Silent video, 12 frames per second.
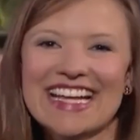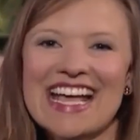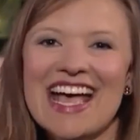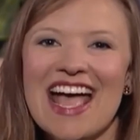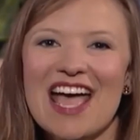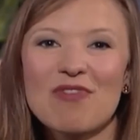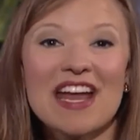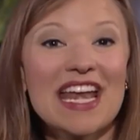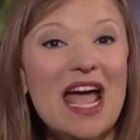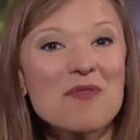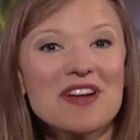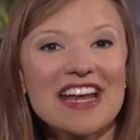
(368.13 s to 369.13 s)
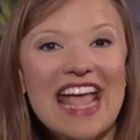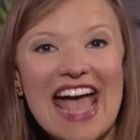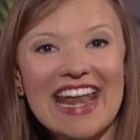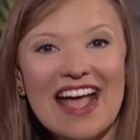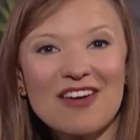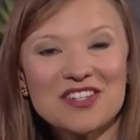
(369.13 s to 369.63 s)
And right now we're going to head
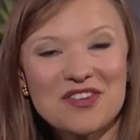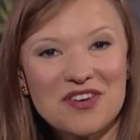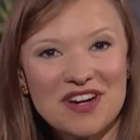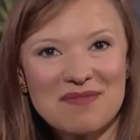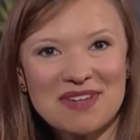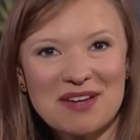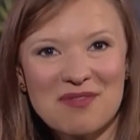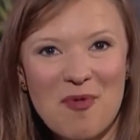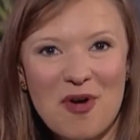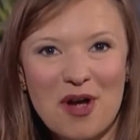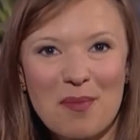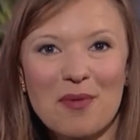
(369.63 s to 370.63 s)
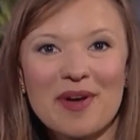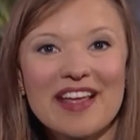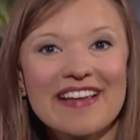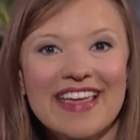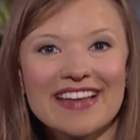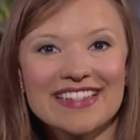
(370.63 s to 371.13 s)
out to Notre Dame Day reporter Maria
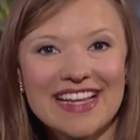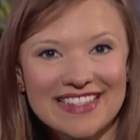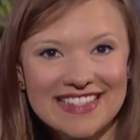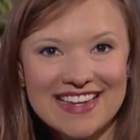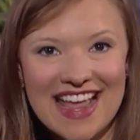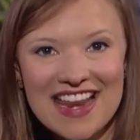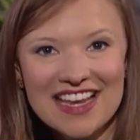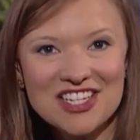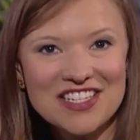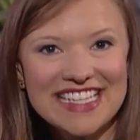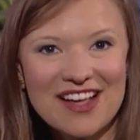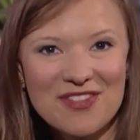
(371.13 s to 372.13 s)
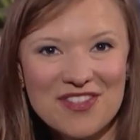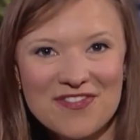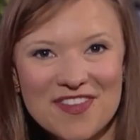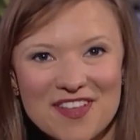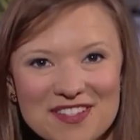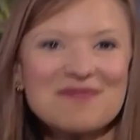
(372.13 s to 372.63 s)
Cantanzanite. She's out in the
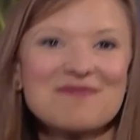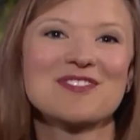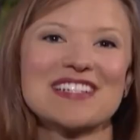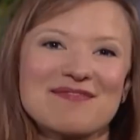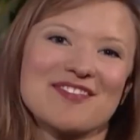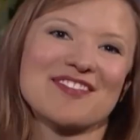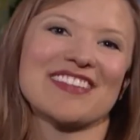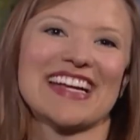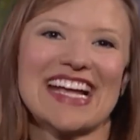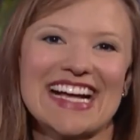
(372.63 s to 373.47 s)
field. Good morning, Maria.